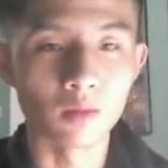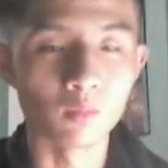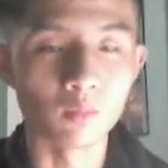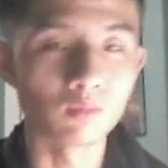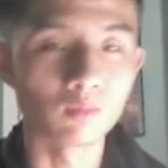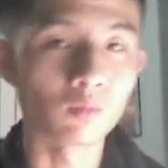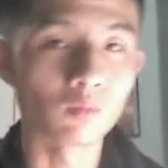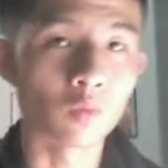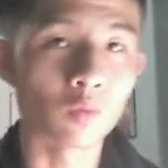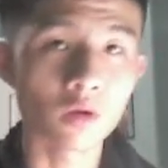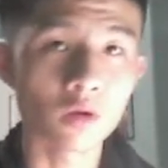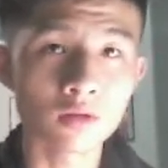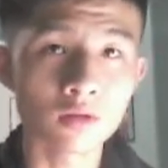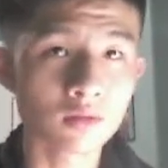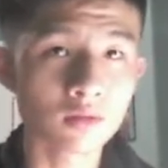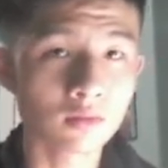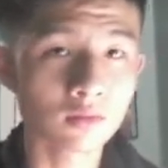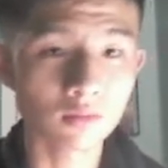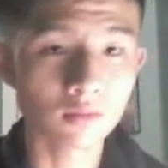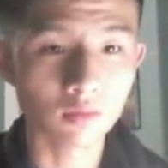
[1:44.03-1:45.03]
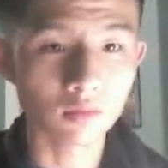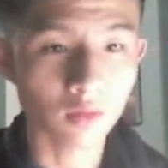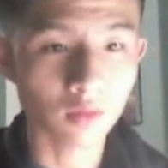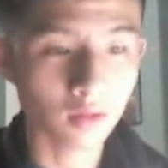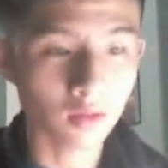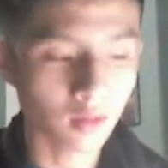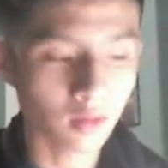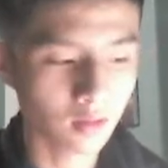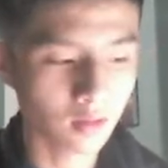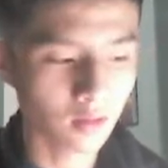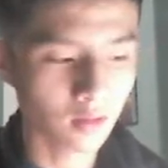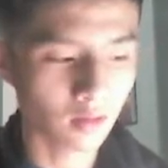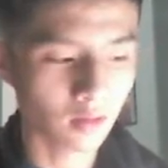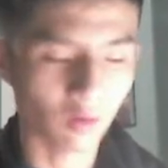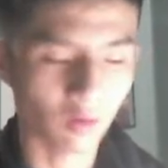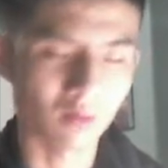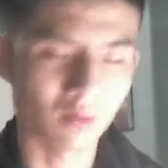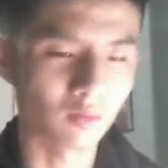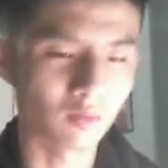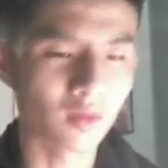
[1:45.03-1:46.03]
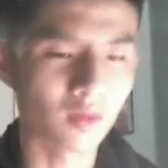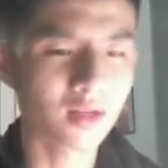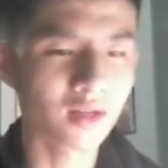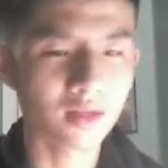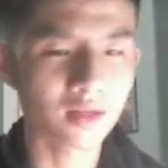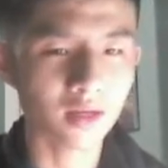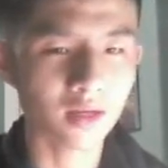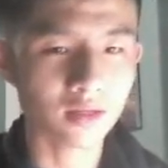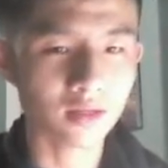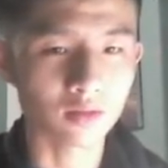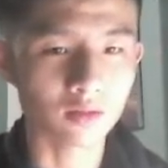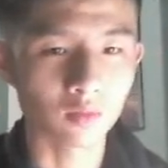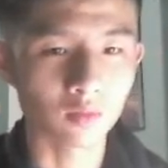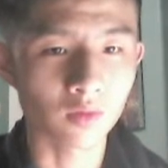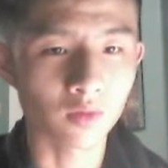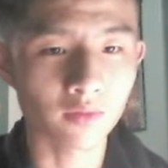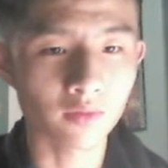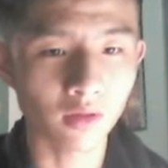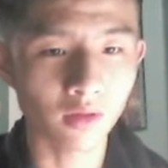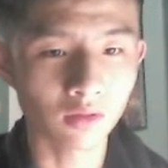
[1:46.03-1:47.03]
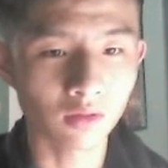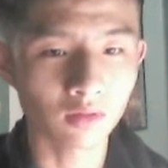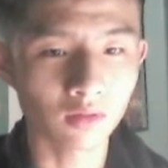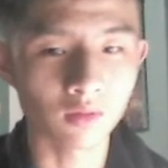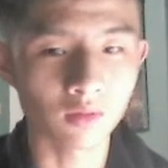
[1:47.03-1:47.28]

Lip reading: one index or one value,